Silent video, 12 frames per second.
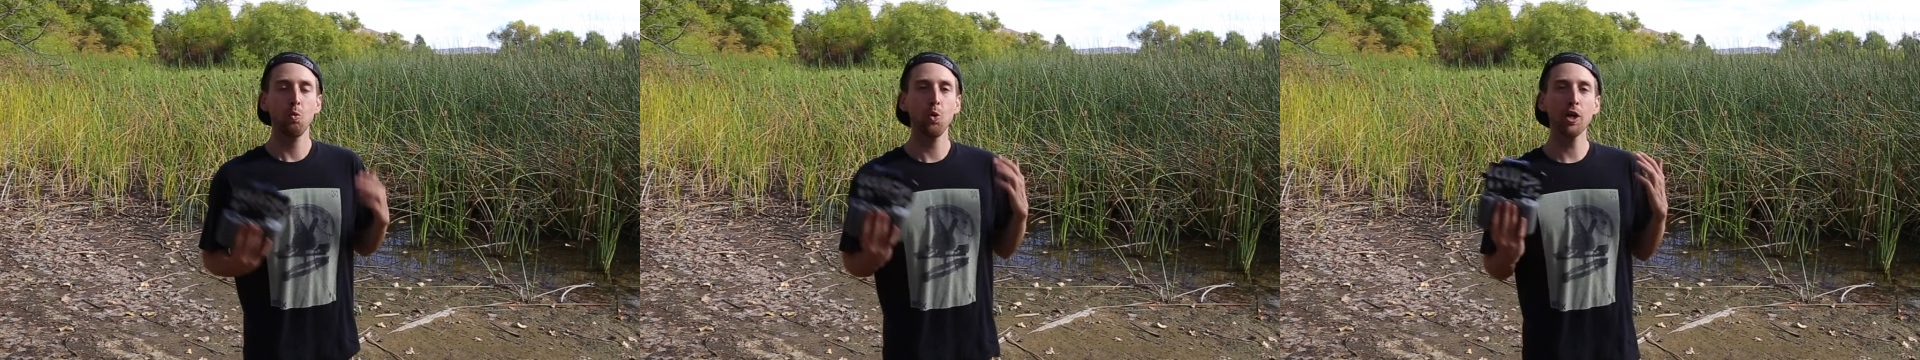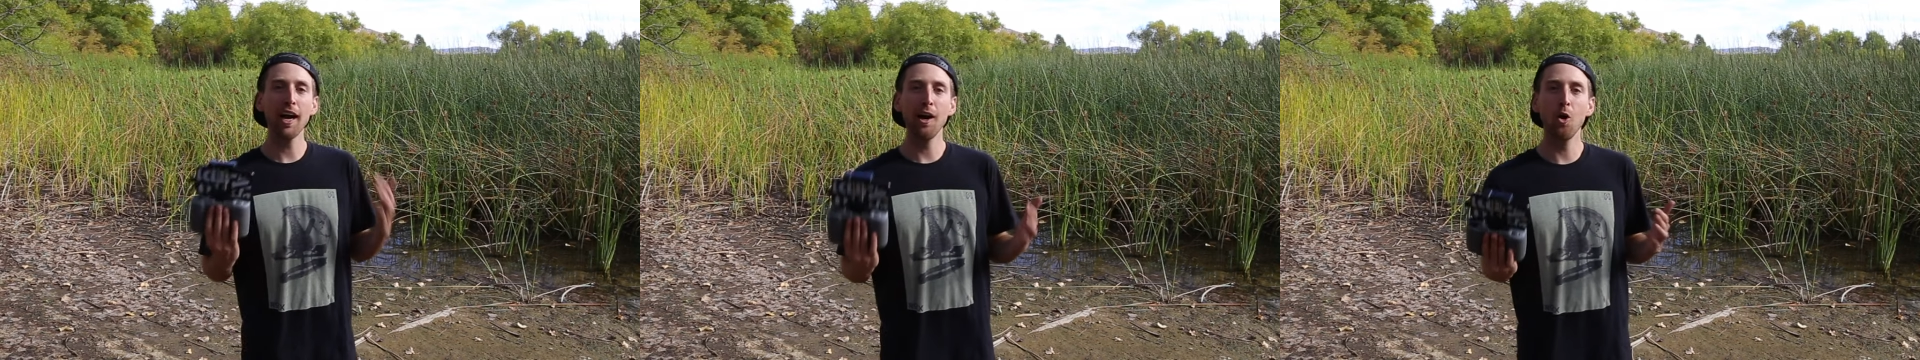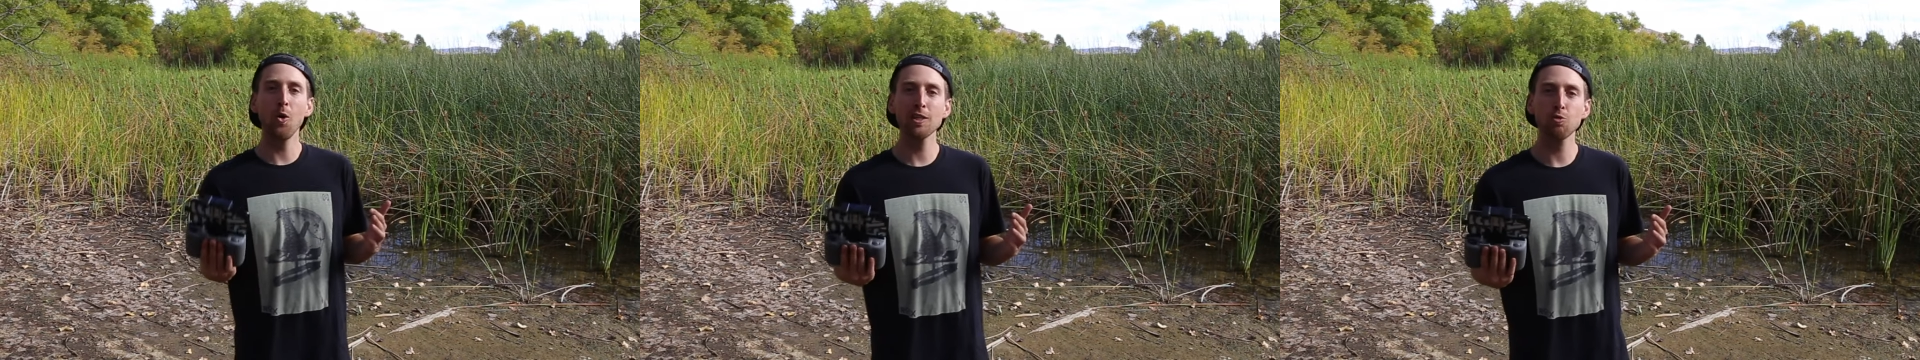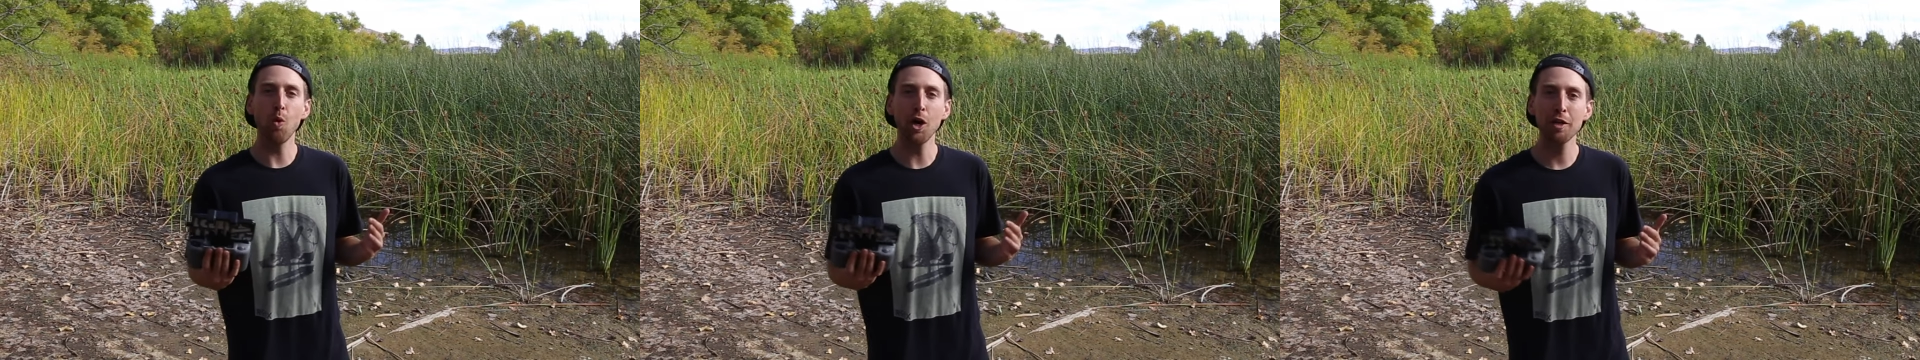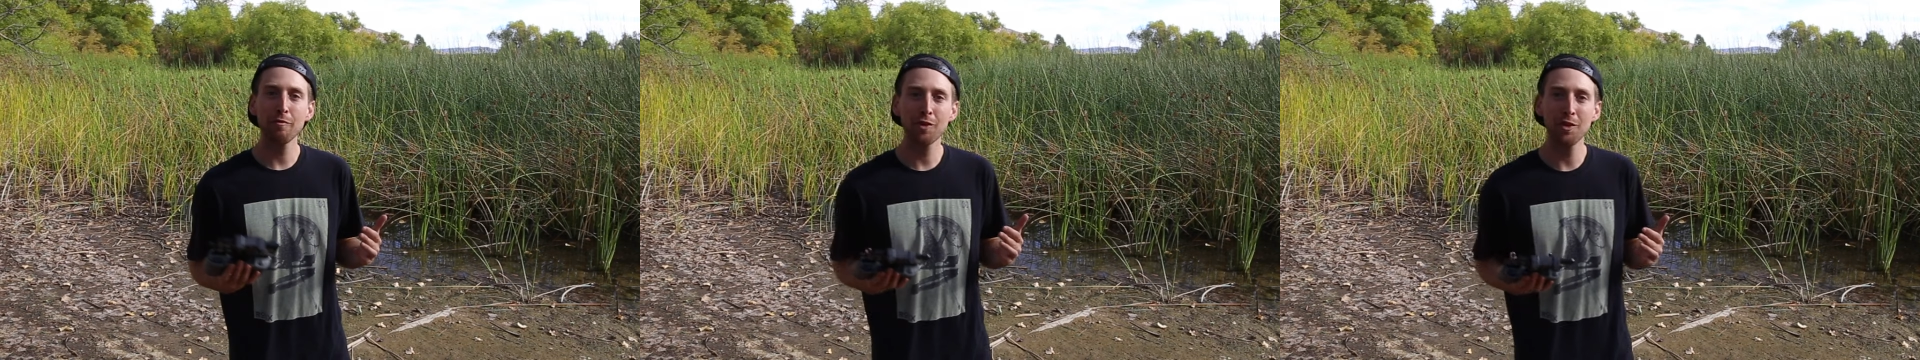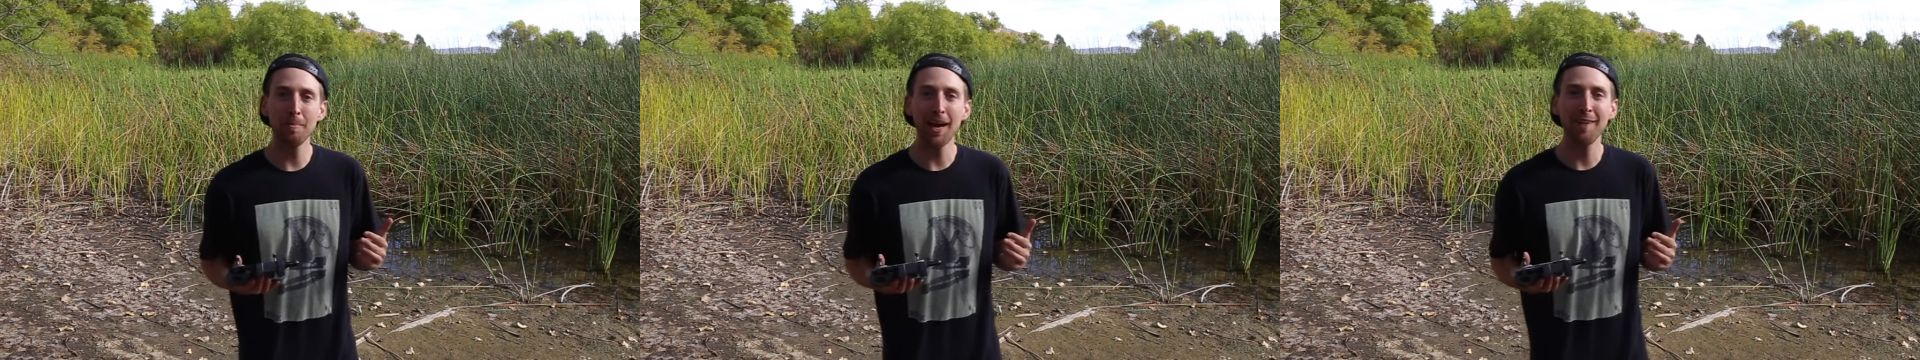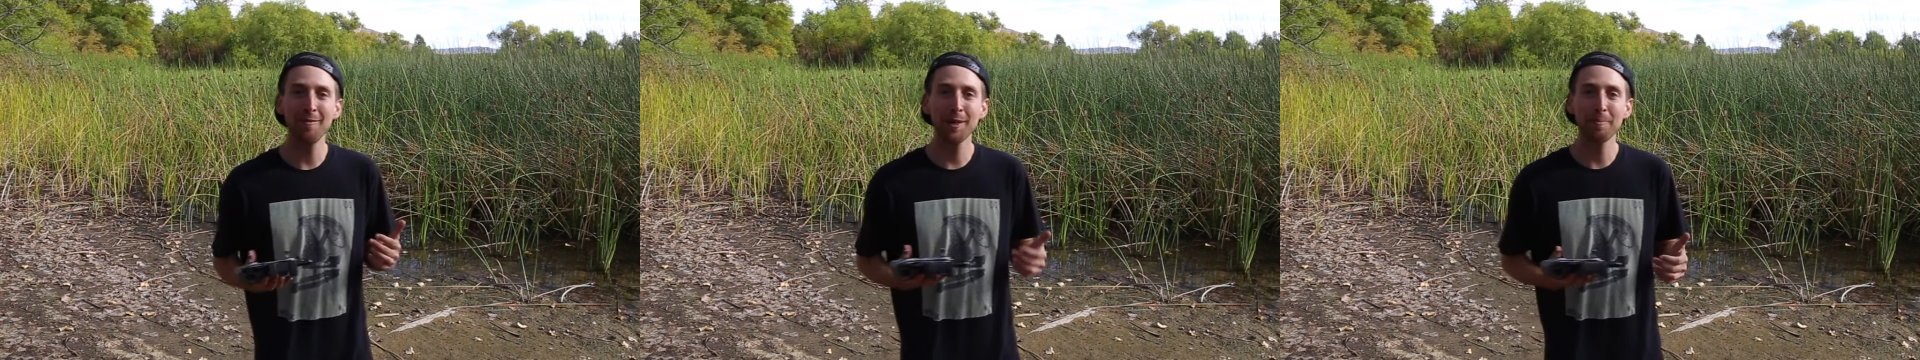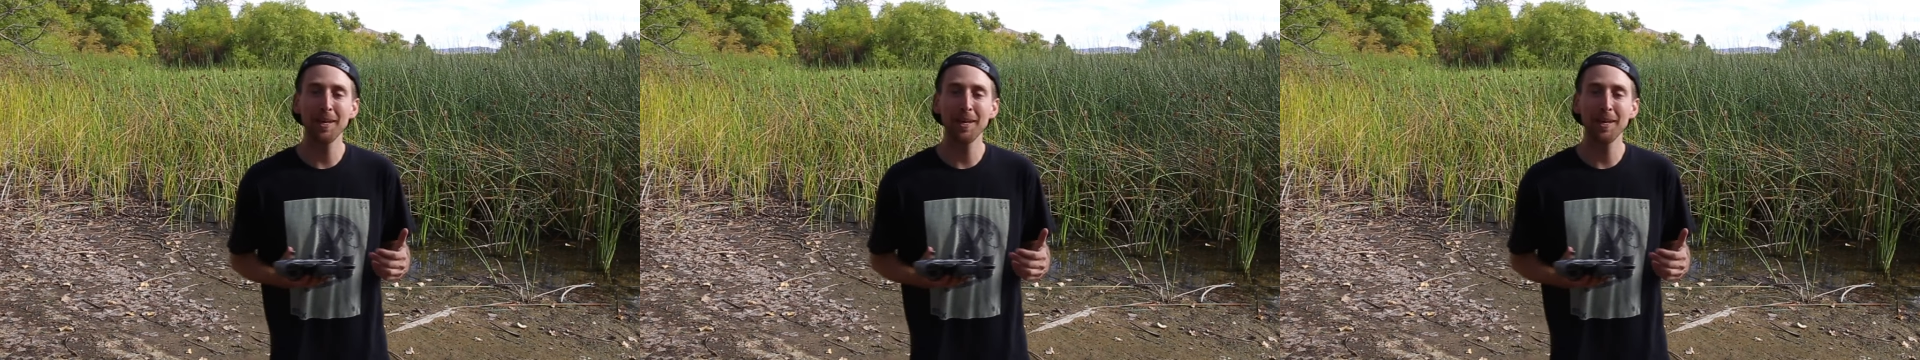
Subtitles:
What I always wanted for the Mavic